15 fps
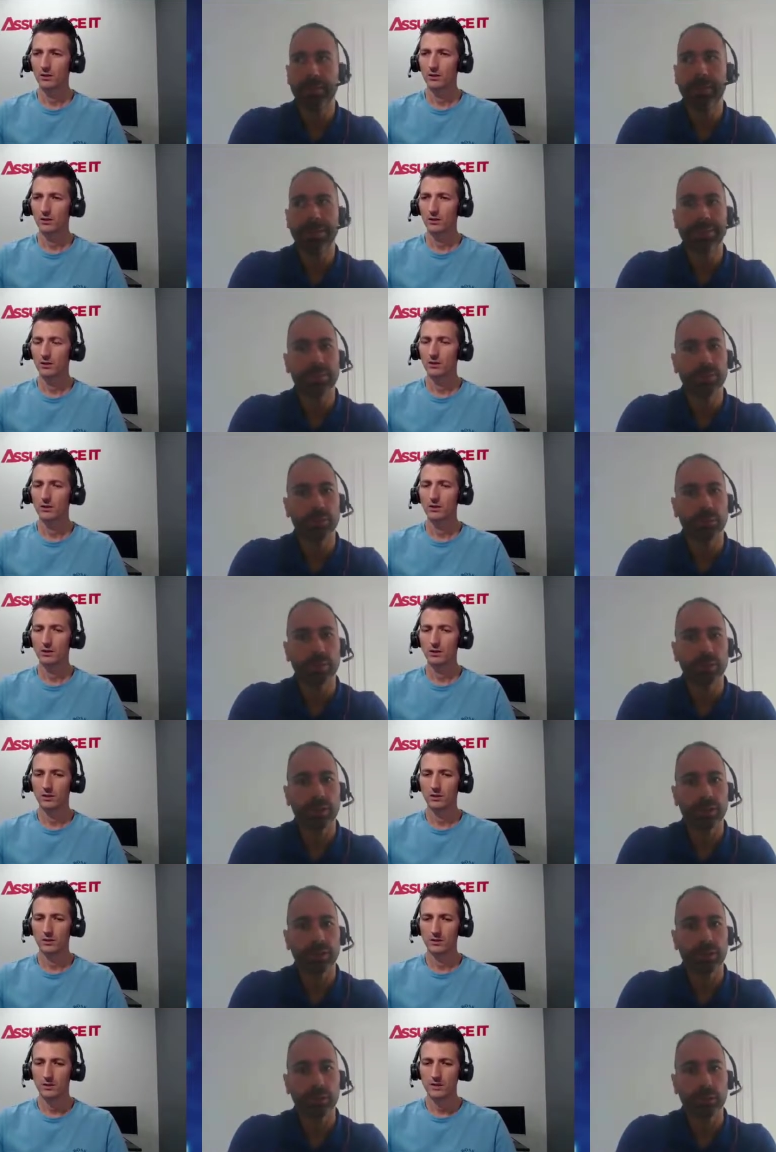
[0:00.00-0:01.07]
Speaker 1: The fact that you
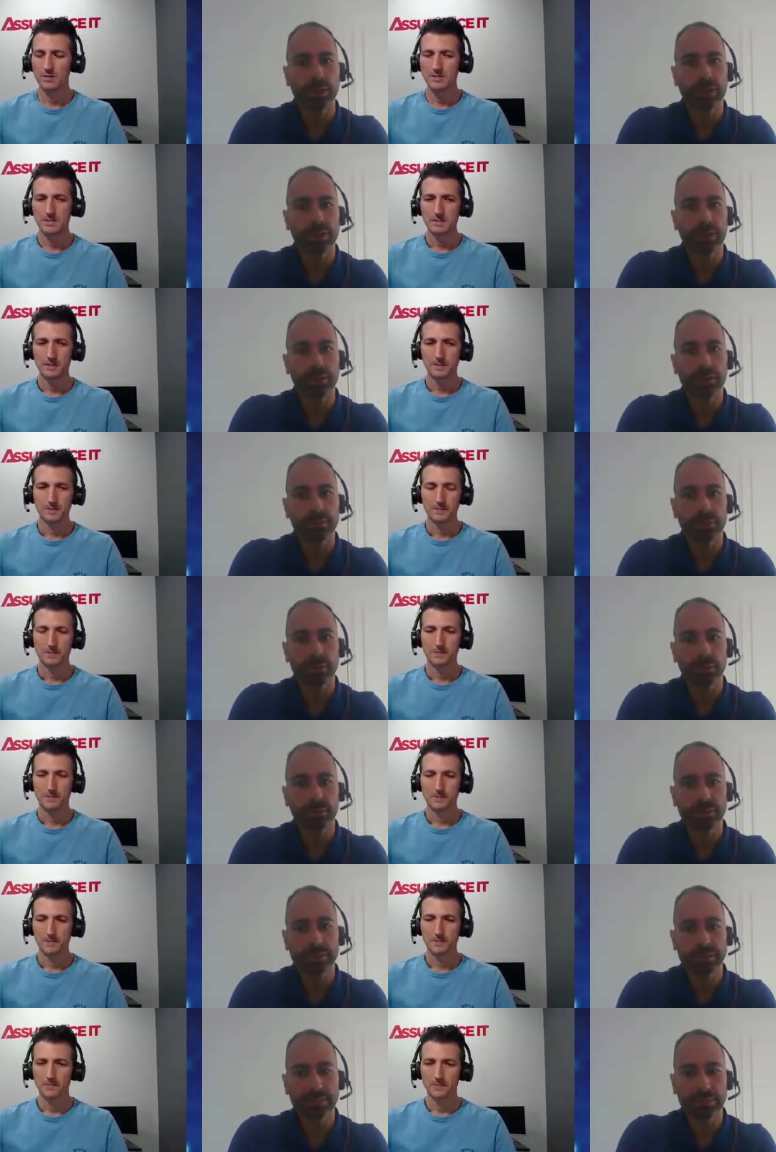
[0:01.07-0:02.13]
are working for a
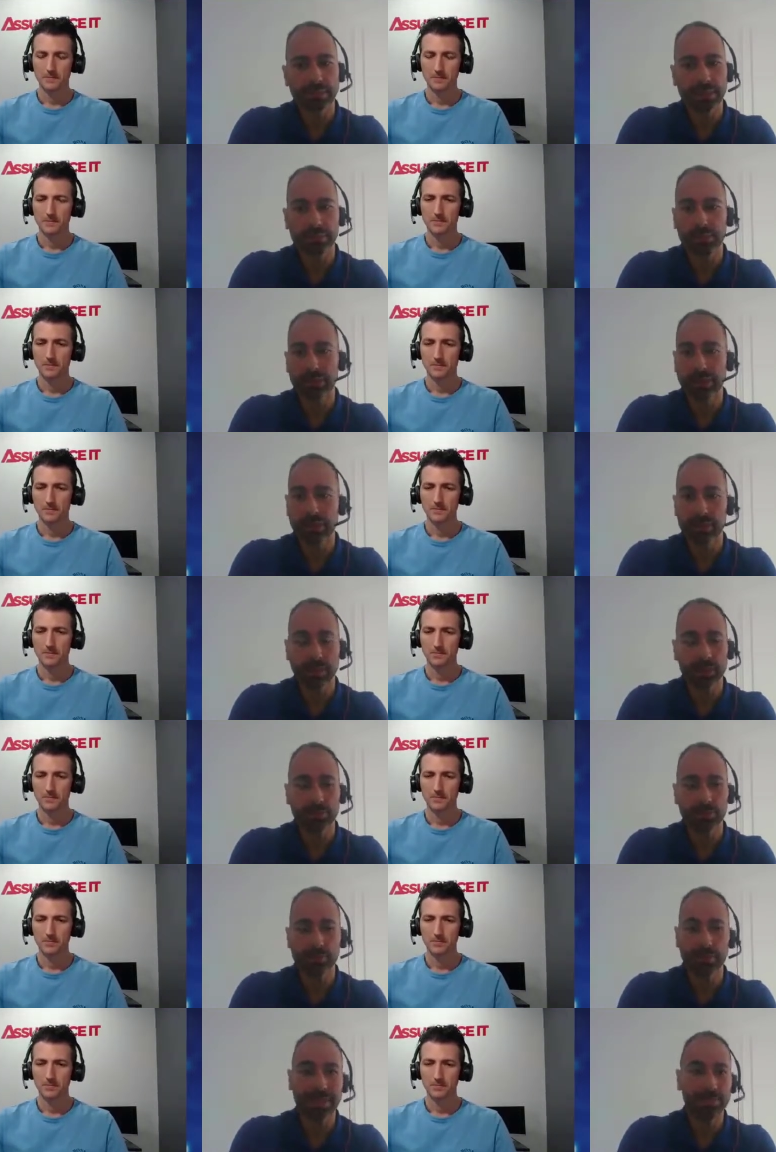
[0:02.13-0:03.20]
smaller business, you get to touch
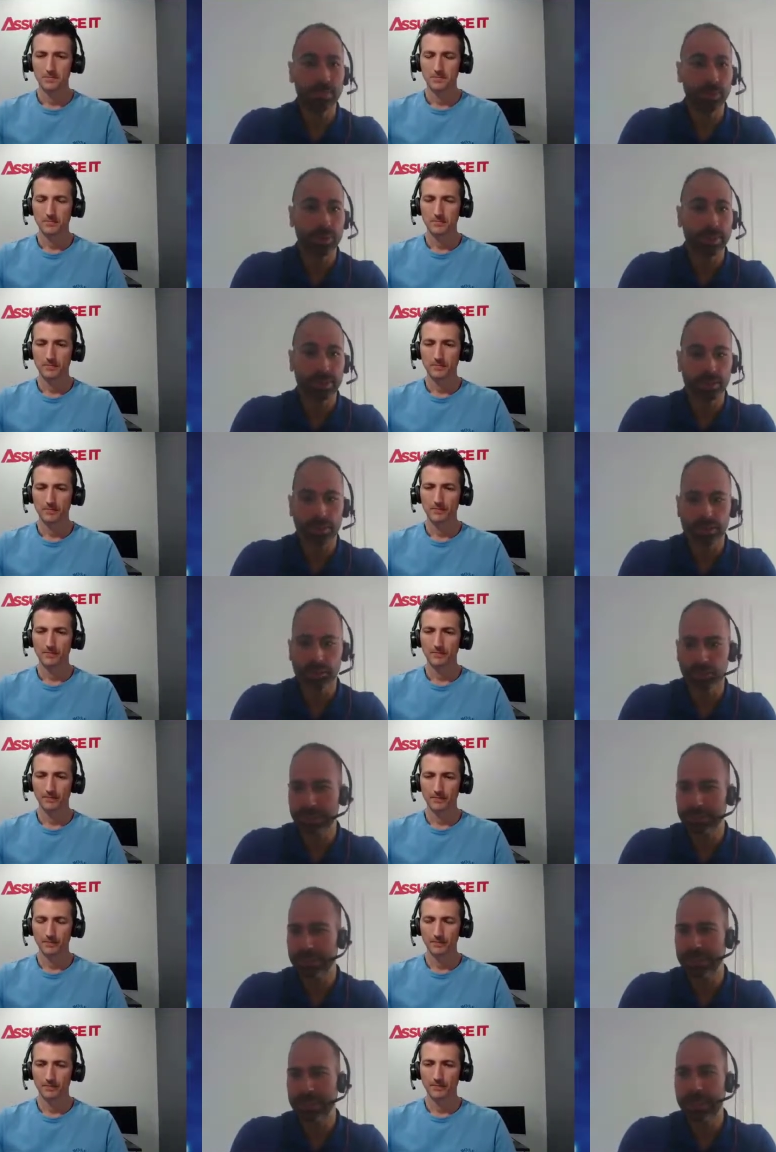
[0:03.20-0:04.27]
on many more
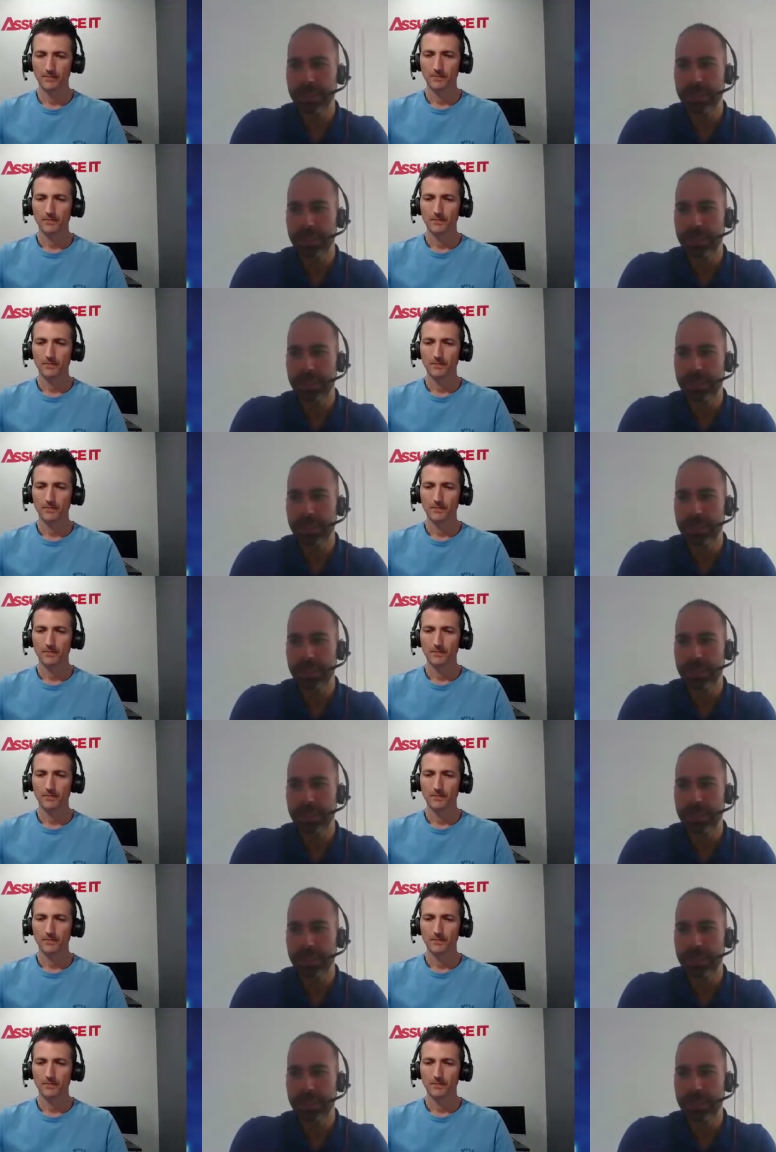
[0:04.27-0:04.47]
technologies.